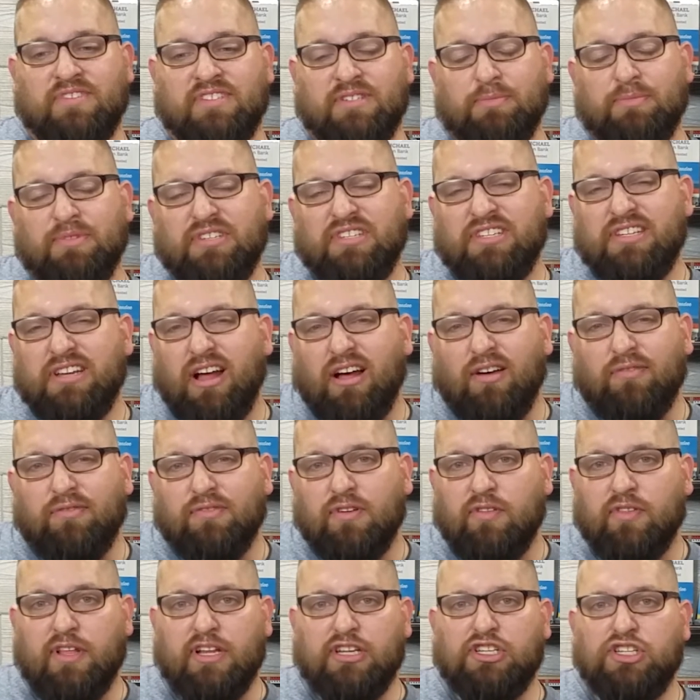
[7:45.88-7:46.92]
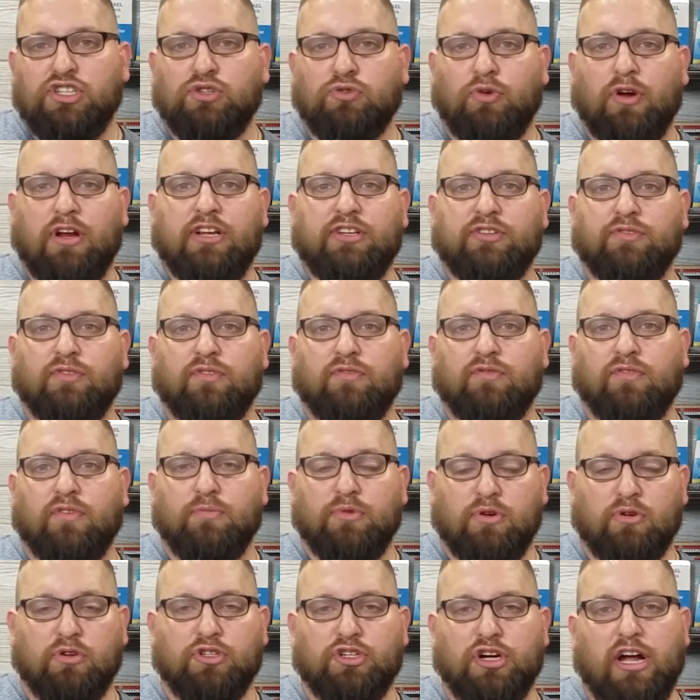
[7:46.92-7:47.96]
stuff that's transferred from
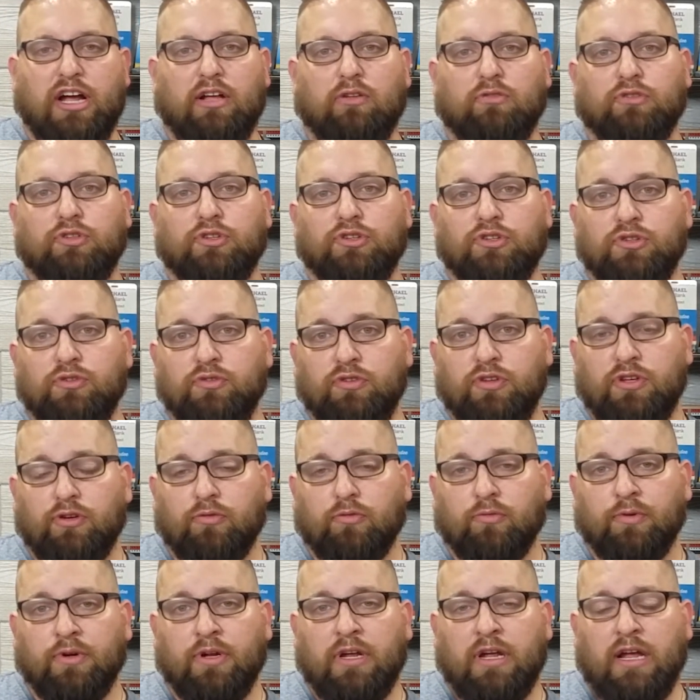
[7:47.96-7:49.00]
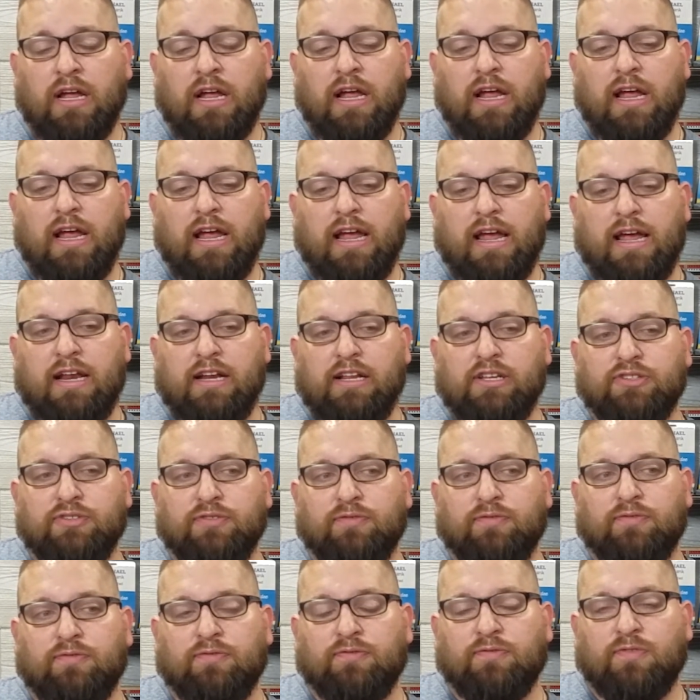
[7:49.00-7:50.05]
your child to you. It is
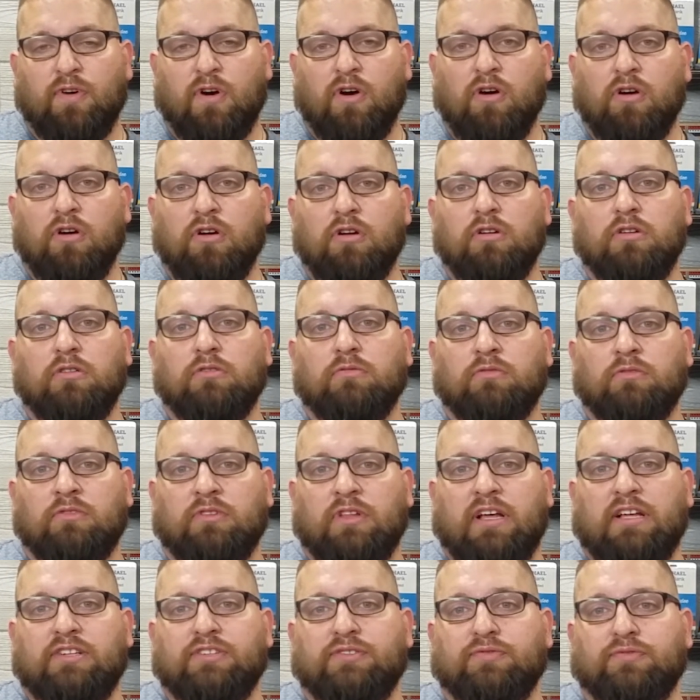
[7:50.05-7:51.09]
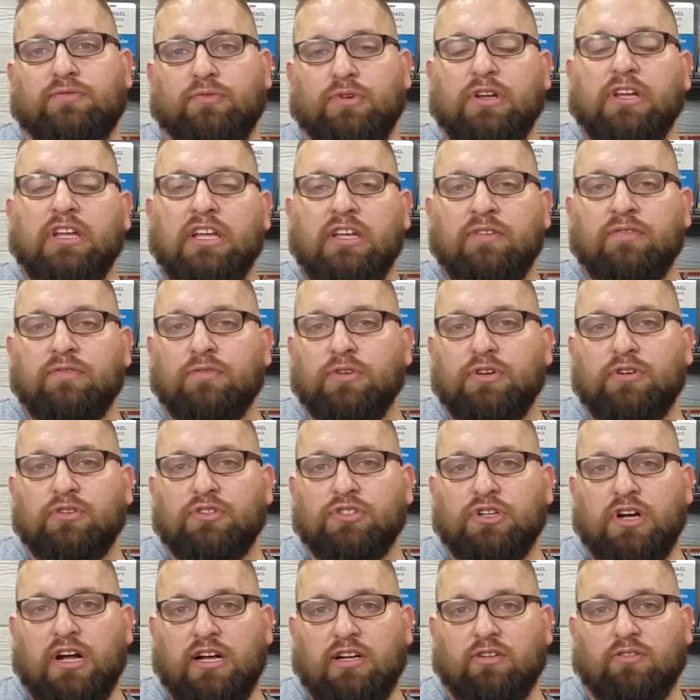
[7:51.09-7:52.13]
far less freaky for your
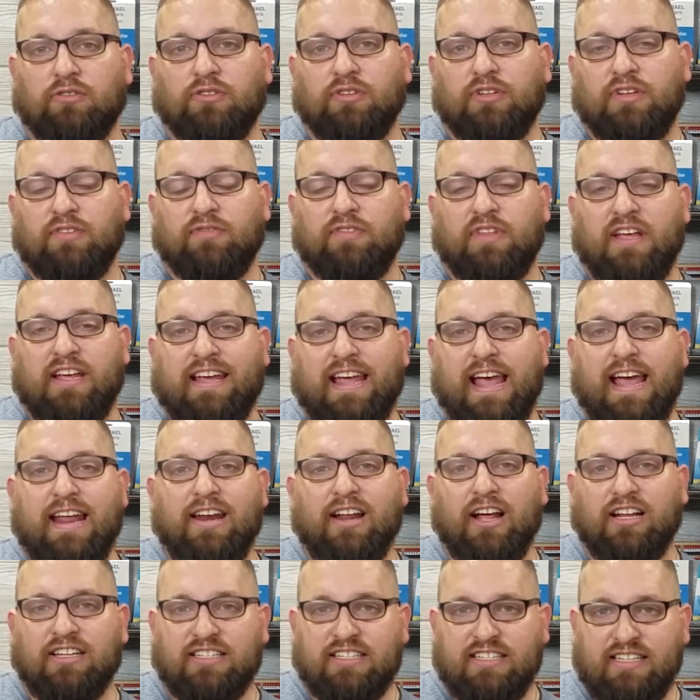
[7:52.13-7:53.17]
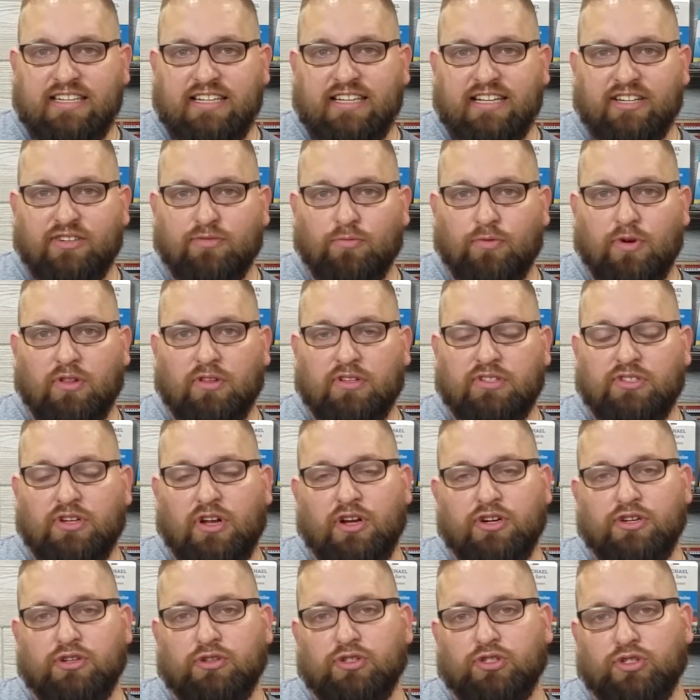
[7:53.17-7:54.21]
child if they cannot see it while it's
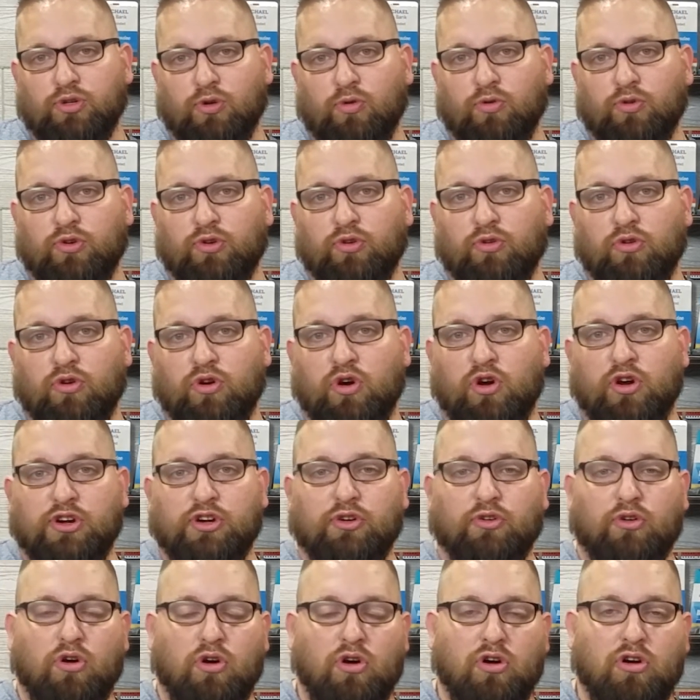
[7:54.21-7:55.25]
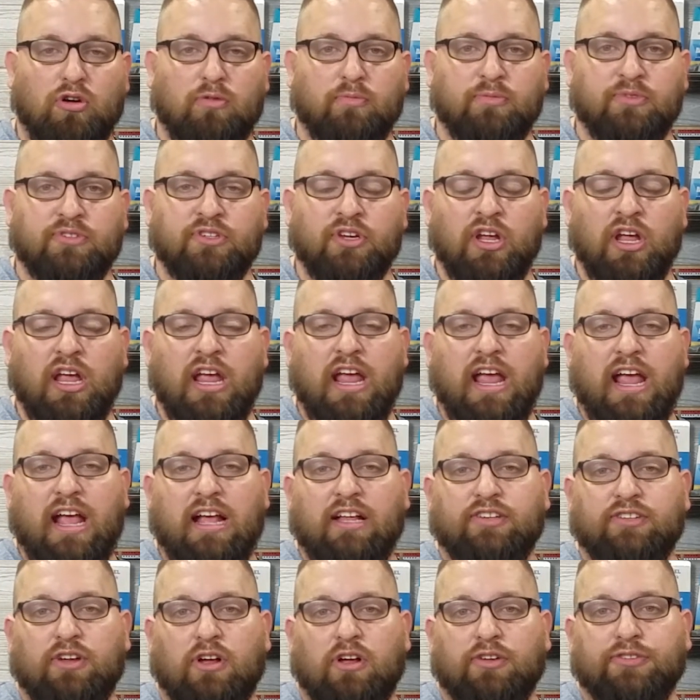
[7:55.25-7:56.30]
on your shoulder or on your arms.
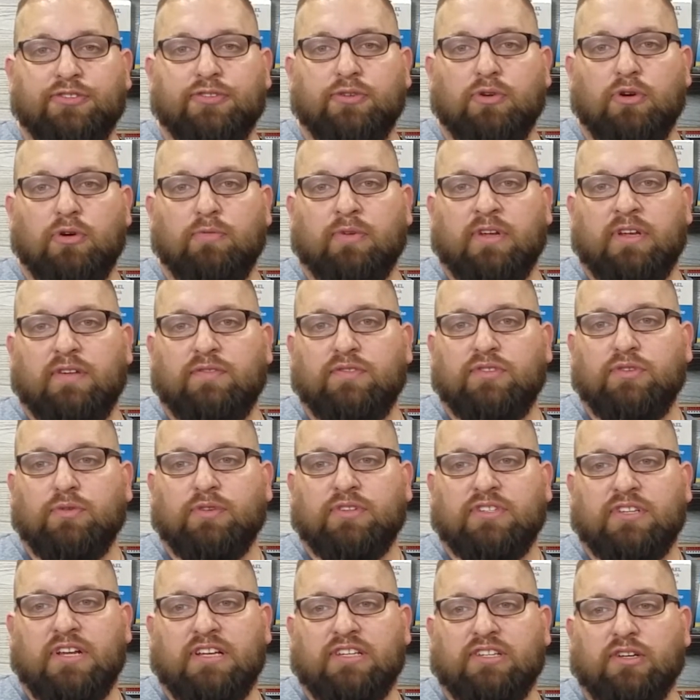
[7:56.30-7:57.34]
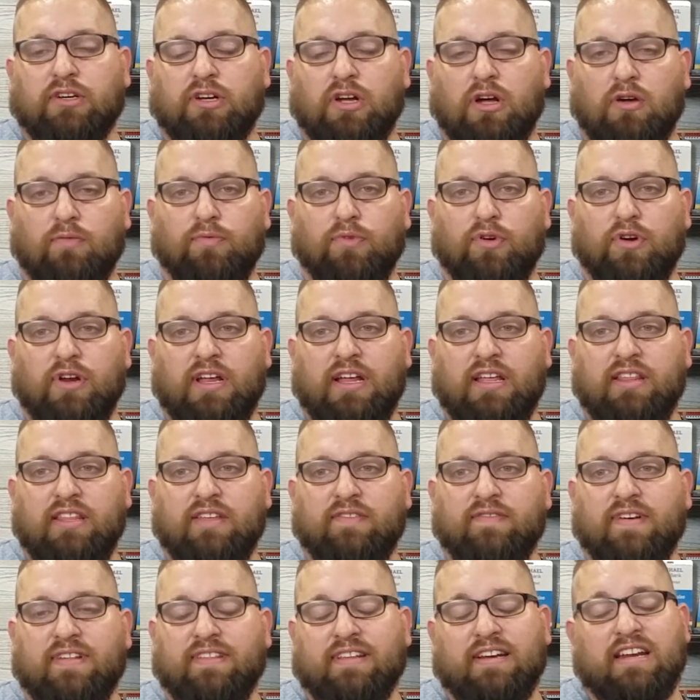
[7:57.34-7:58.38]
As also gives you a sense of comfort in the
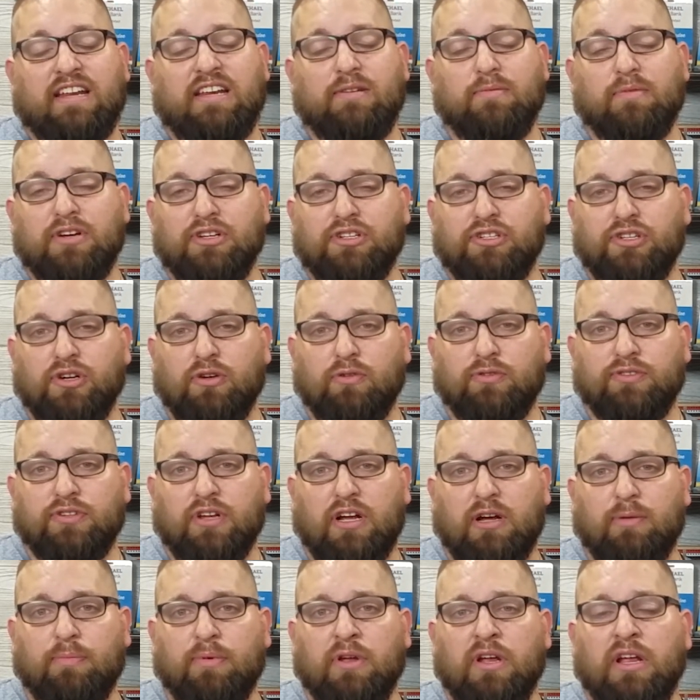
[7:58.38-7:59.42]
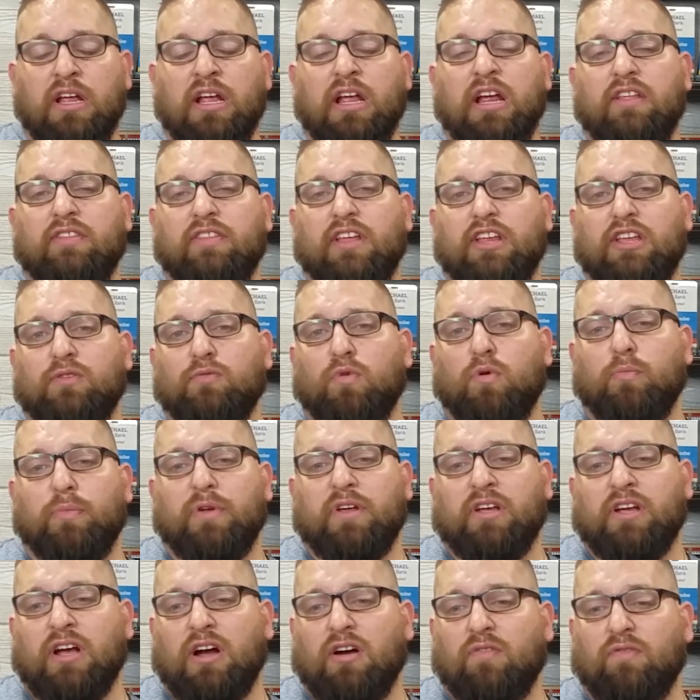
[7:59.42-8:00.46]
event that anybody shows up, that you won't be
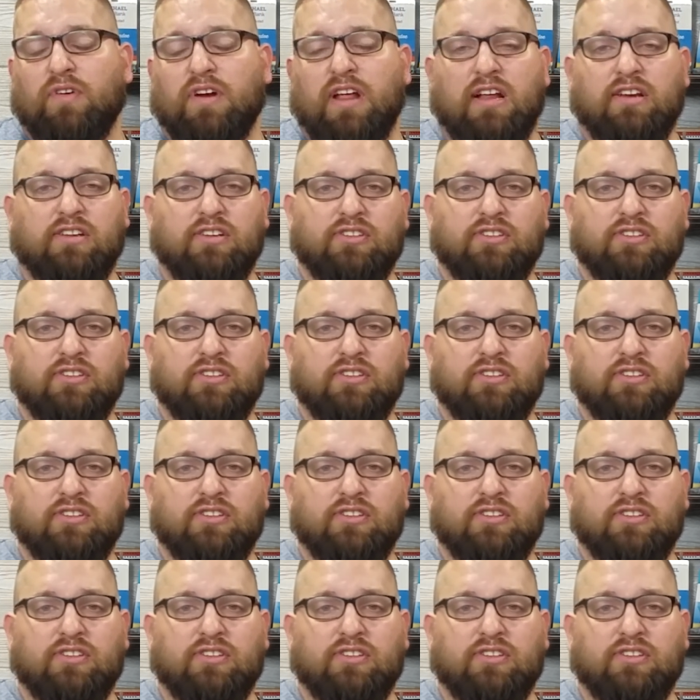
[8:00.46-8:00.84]
covered head to